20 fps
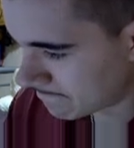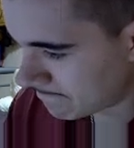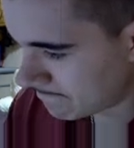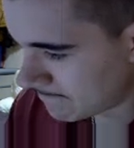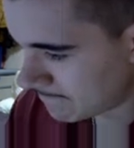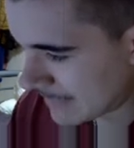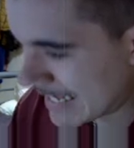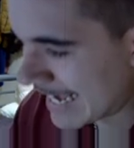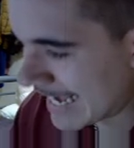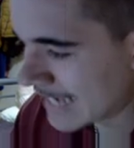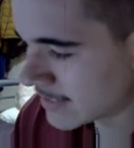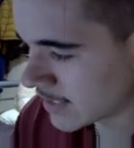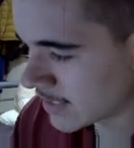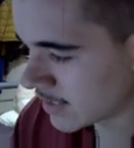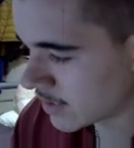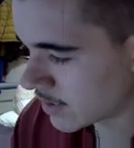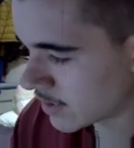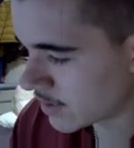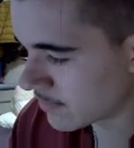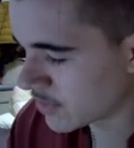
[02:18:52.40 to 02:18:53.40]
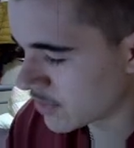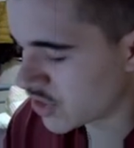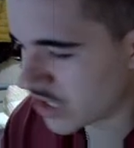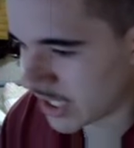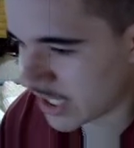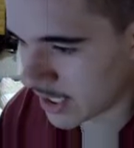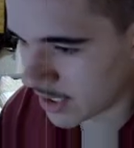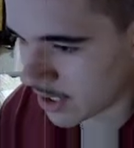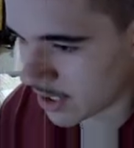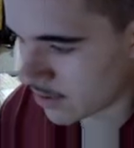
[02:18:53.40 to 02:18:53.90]
isn't machine
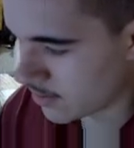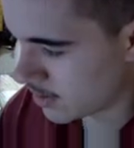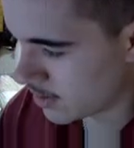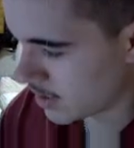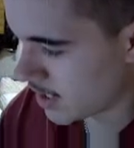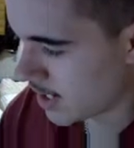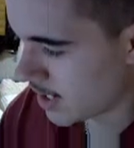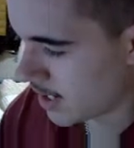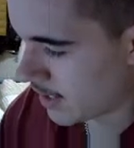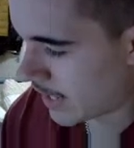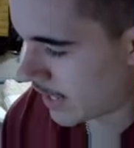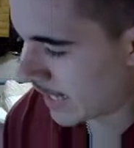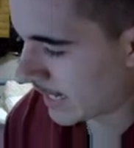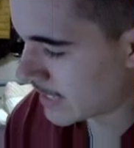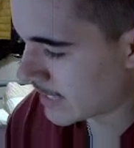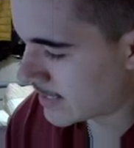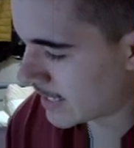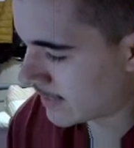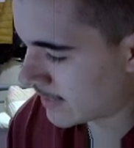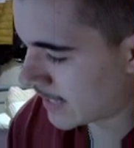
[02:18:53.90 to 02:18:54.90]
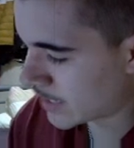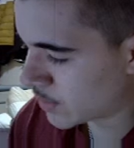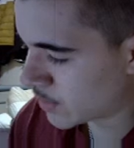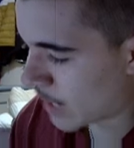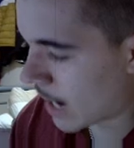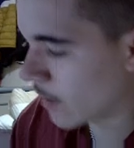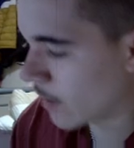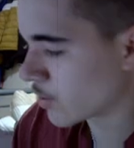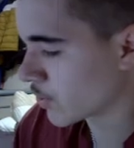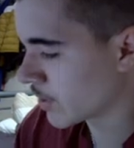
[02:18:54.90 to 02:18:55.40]
code. I guess that's where I
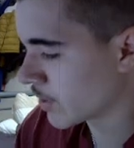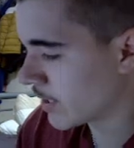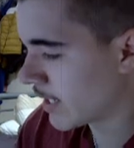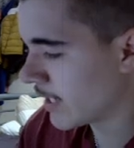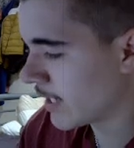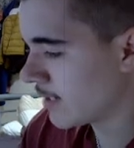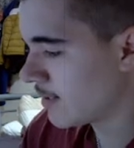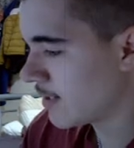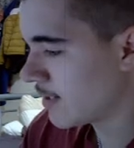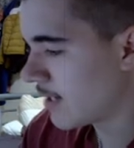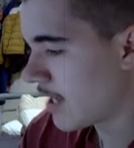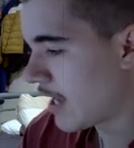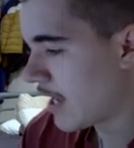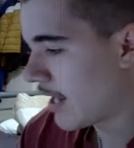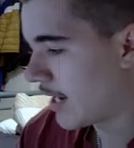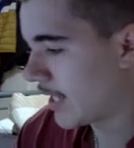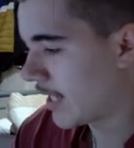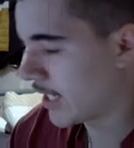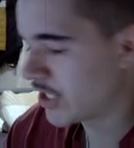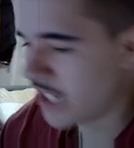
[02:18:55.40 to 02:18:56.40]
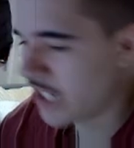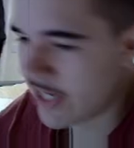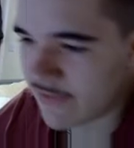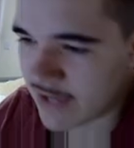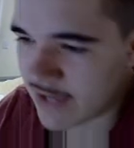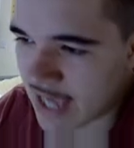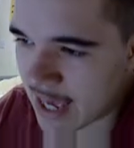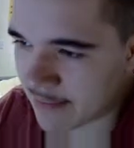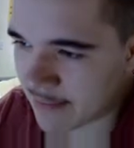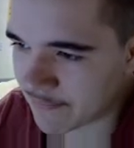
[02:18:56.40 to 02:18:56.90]
would draw the line. Like a
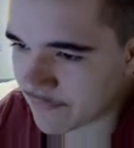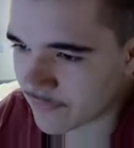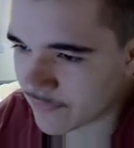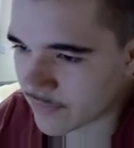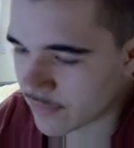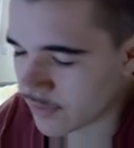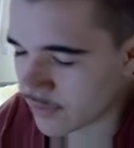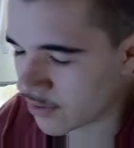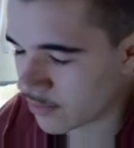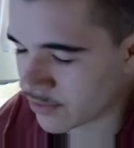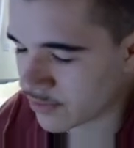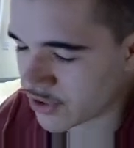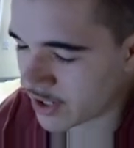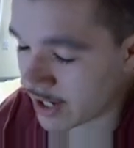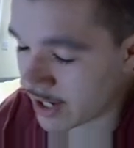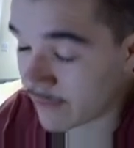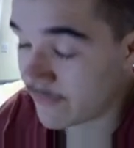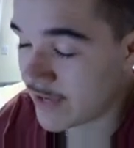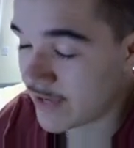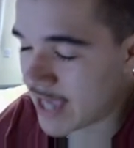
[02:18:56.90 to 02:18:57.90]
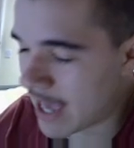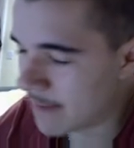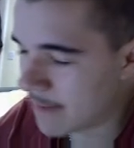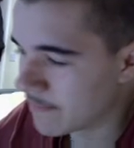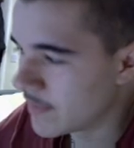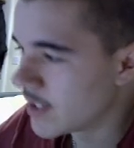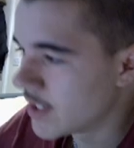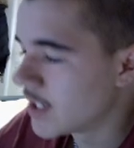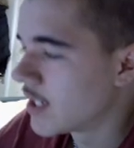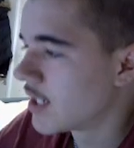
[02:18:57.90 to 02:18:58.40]
JVM, or sorry, a VM,
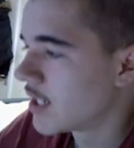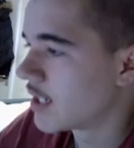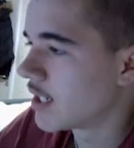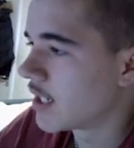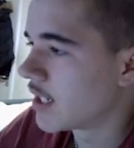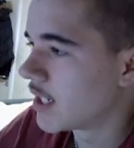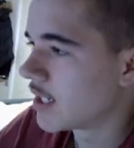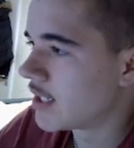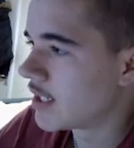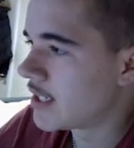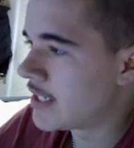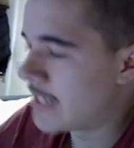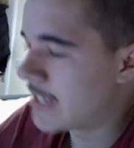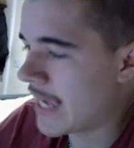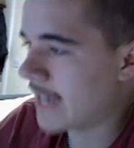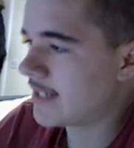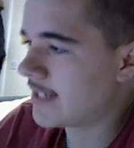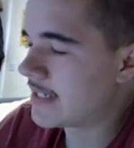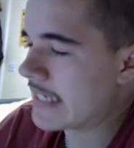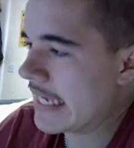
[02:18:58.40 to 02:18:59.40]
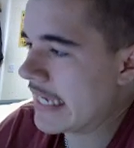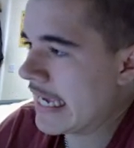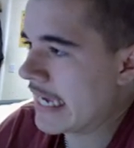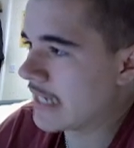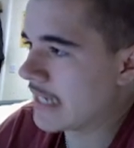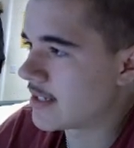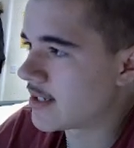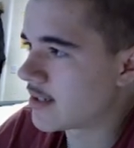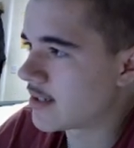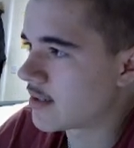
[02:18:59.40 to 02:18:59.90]
yes,
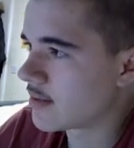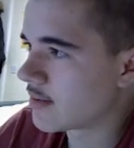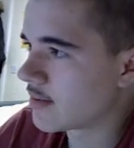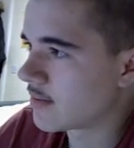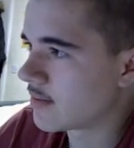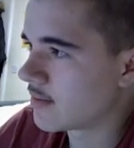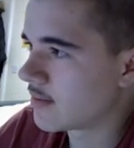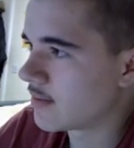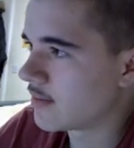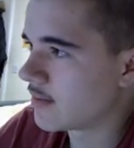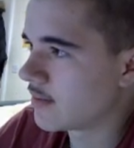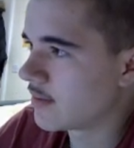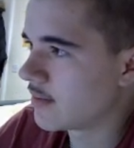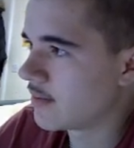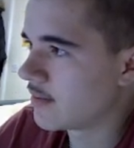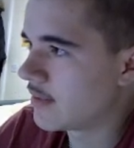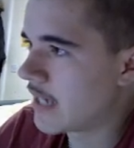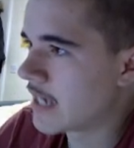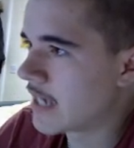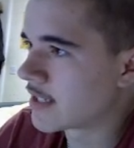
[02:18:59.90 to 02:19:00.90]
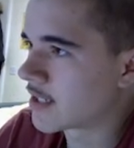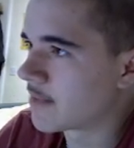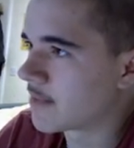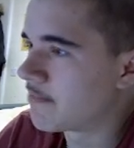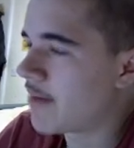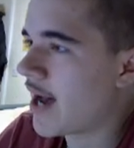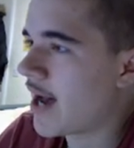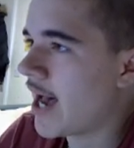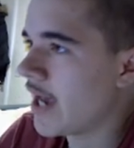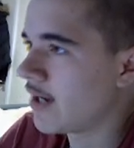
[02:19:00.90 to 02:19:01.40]
it is
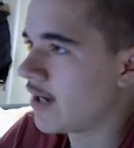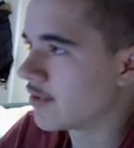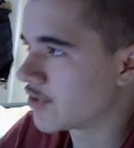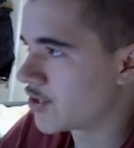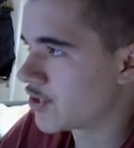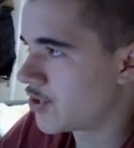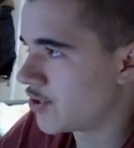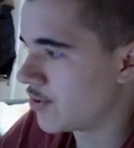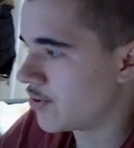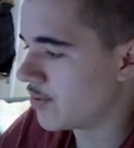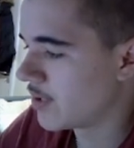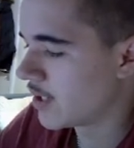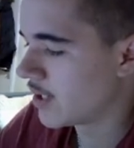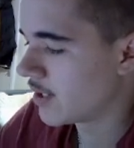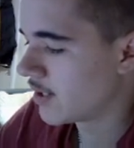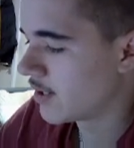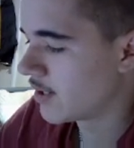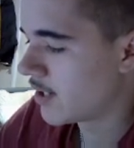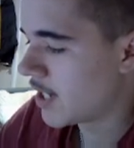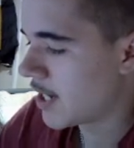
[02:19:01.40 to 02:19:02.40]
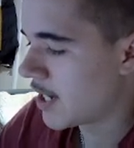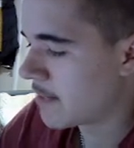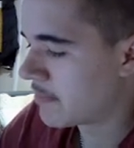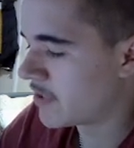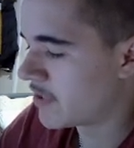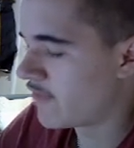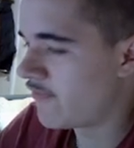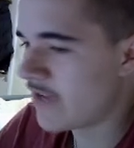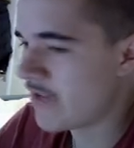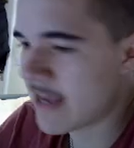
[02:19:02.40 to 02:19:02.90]
compiled to, but the
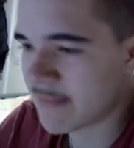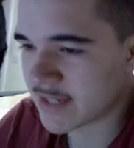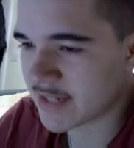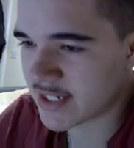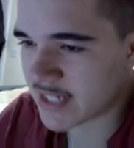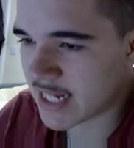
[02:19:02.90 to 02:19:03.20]
VM itself